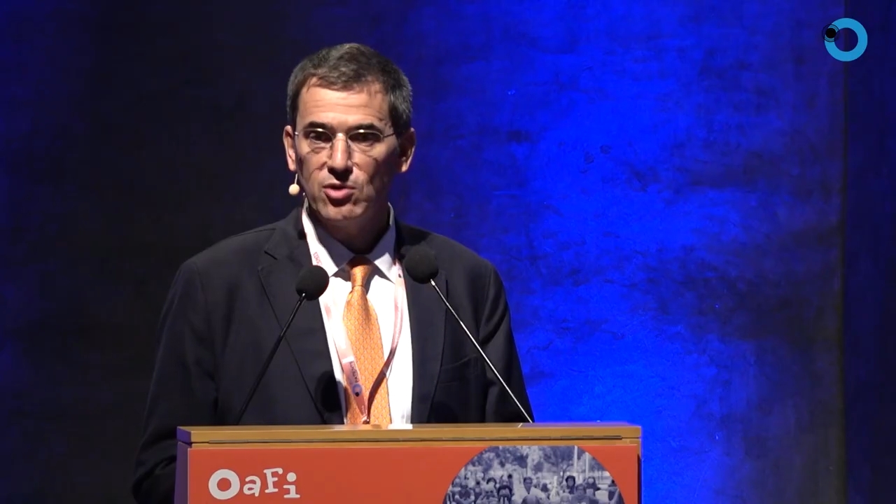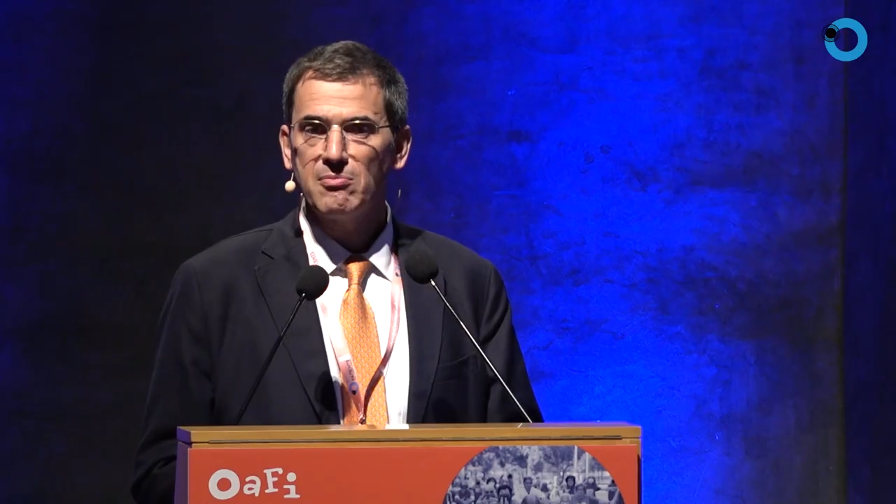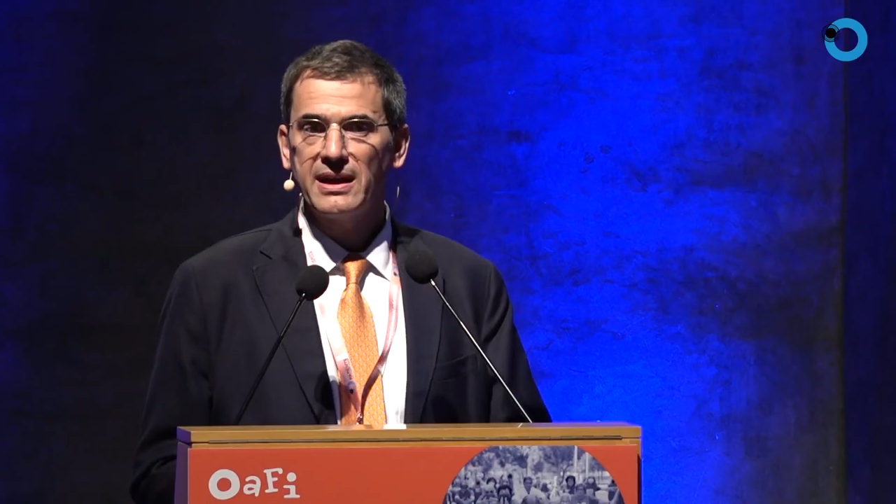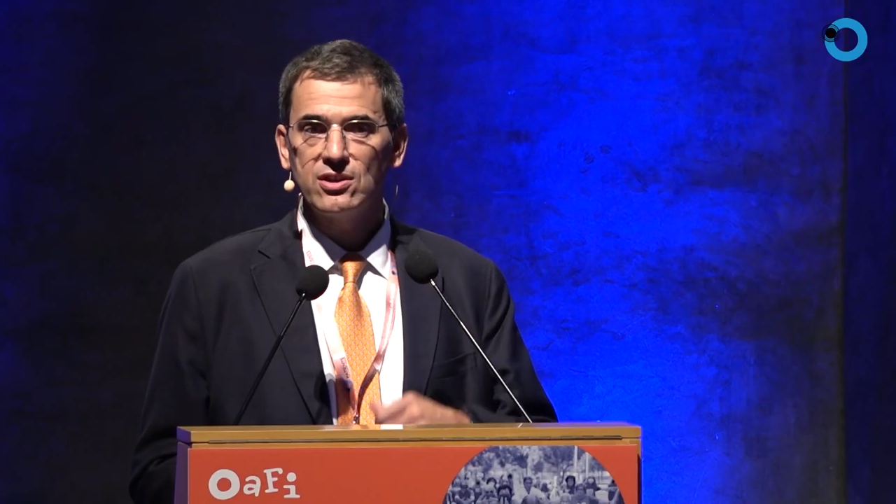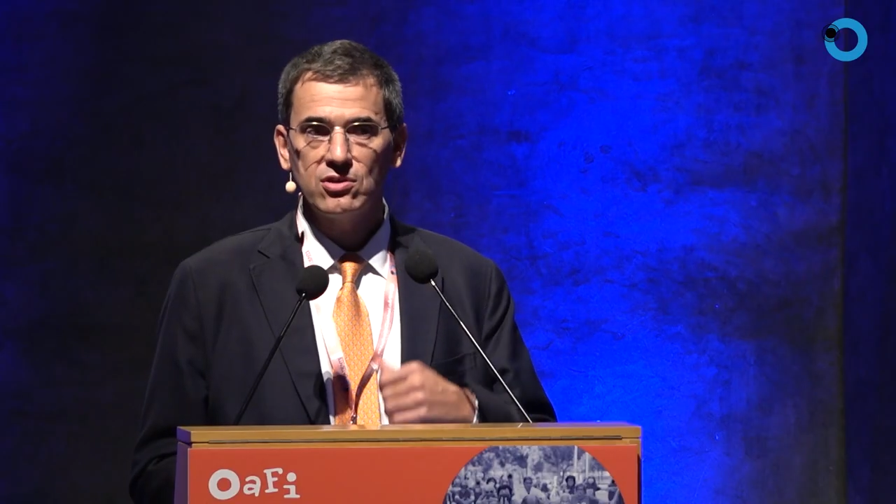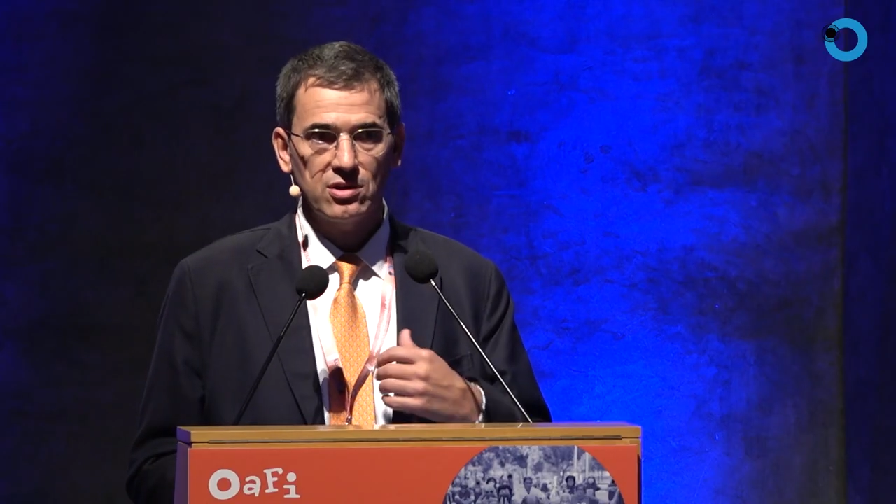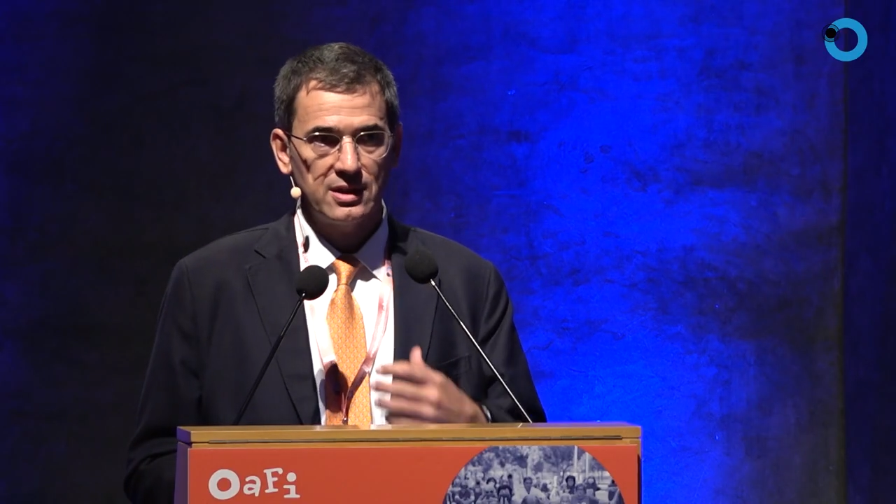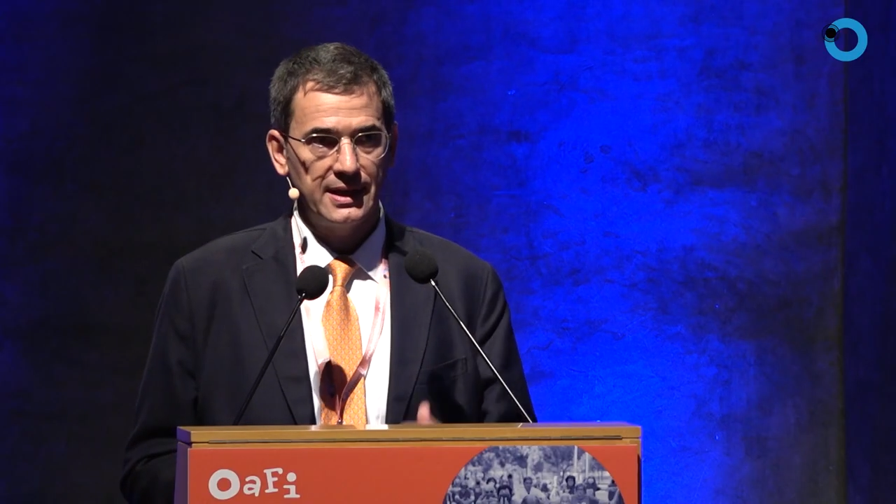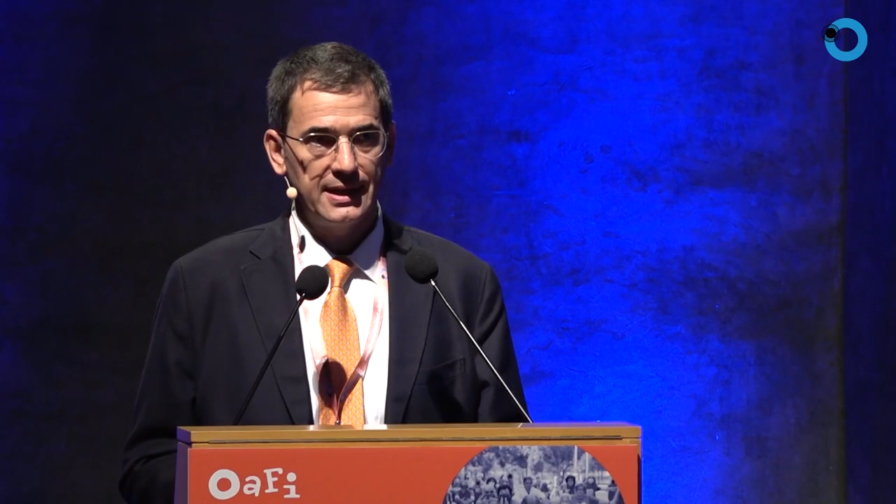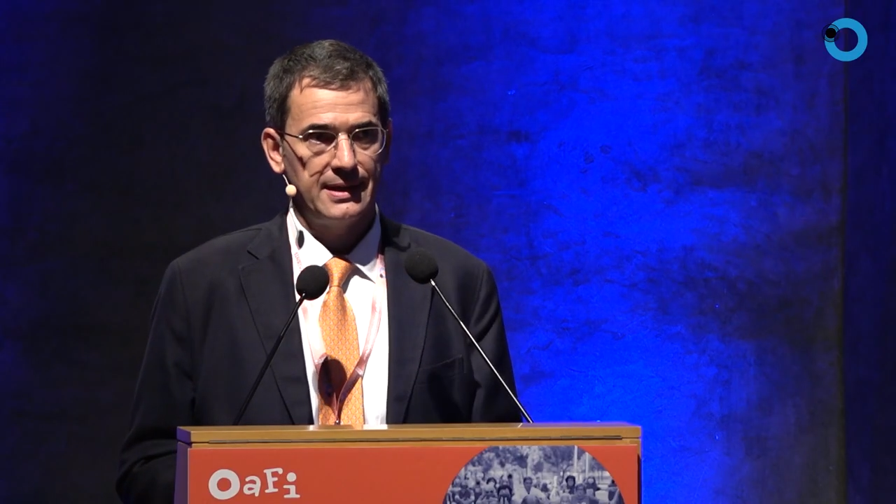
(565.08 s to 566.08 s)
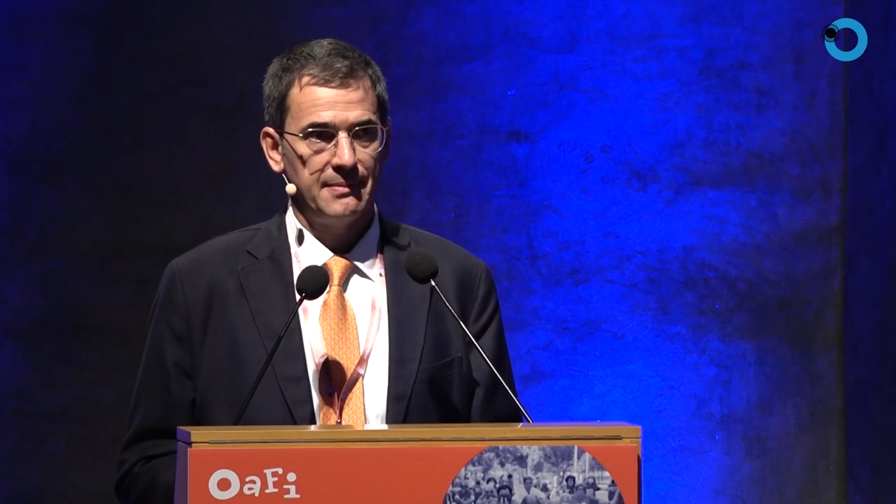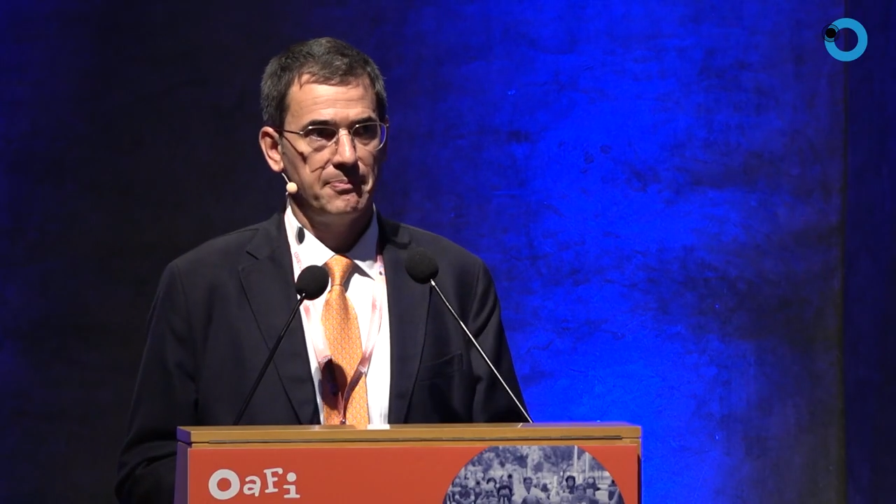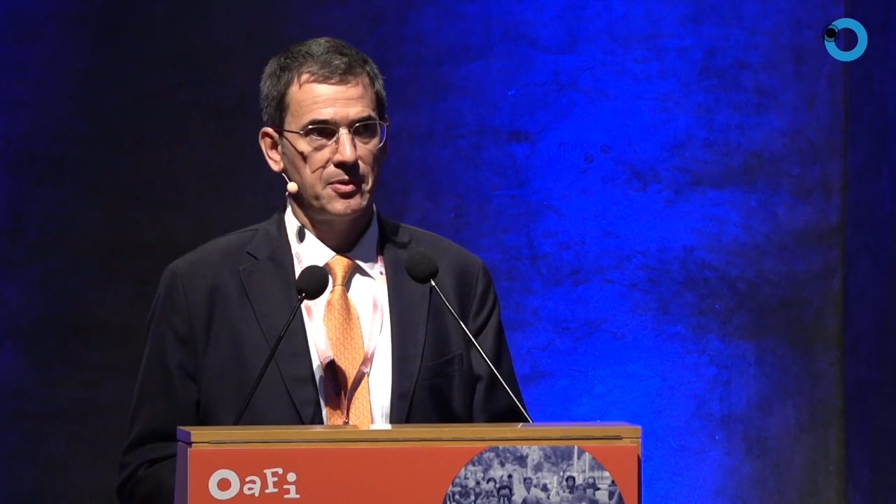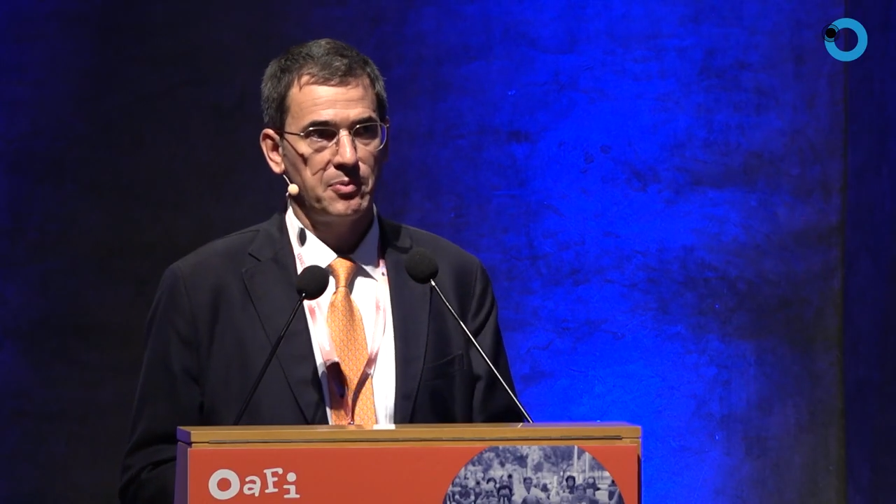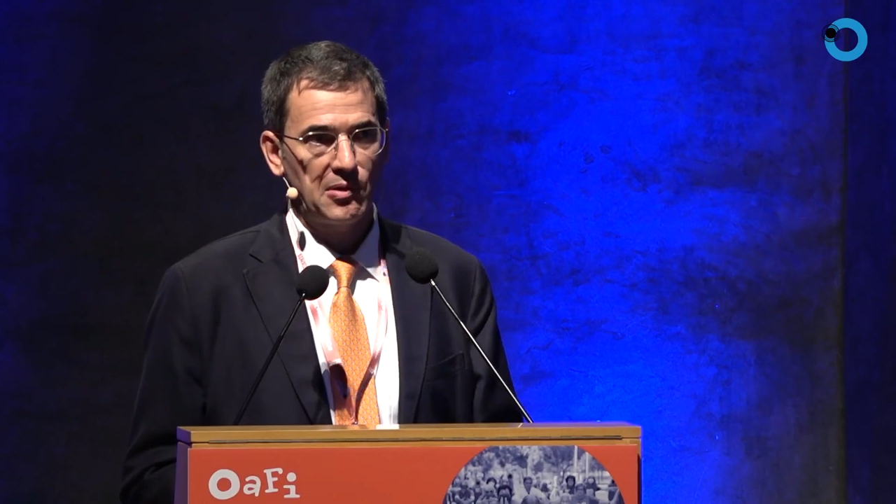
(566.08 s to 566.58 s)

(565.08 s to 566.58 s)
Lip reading: with a high content